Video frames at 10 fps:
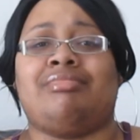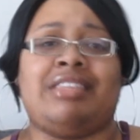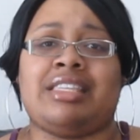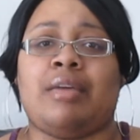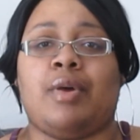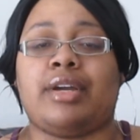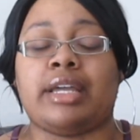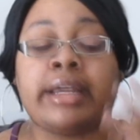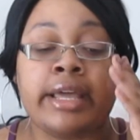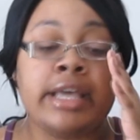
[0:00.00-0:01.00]
This ain't
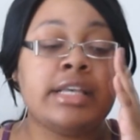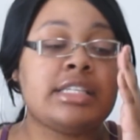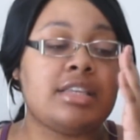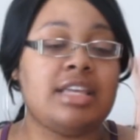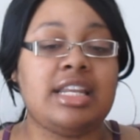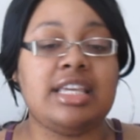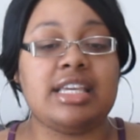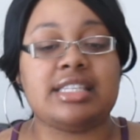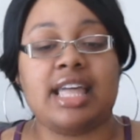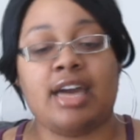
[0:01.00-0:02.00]
working. So then he
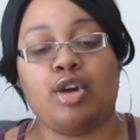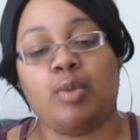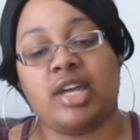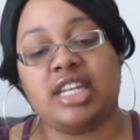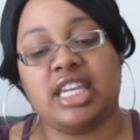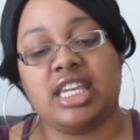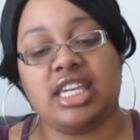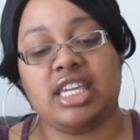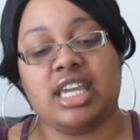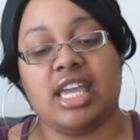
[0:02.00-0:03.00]
gets down on one
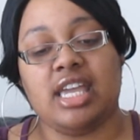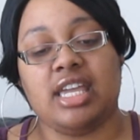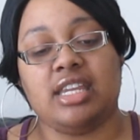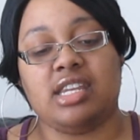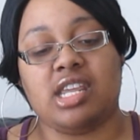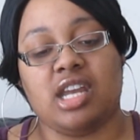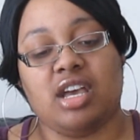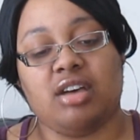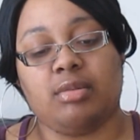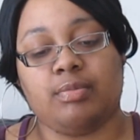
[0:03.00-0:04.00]
knee and, you
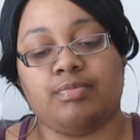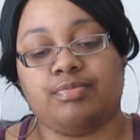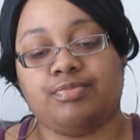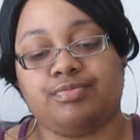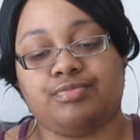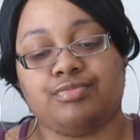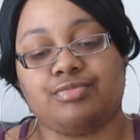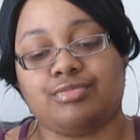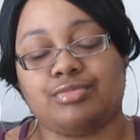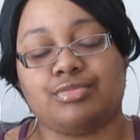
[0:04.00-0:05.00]
know,
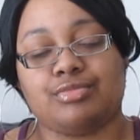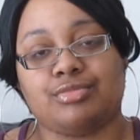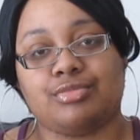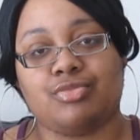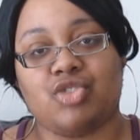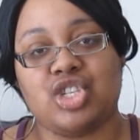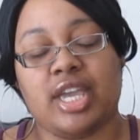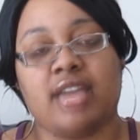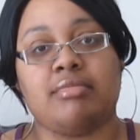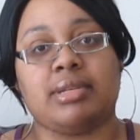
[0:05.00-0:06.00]
she
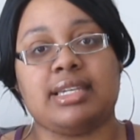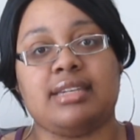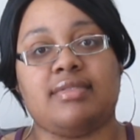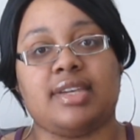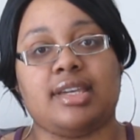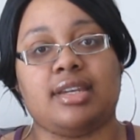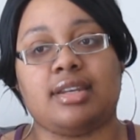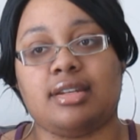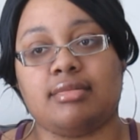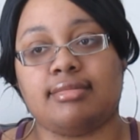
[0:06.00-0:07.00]
can't believe it.
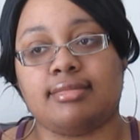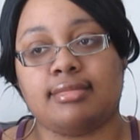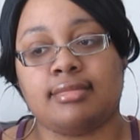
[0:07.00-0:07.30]
And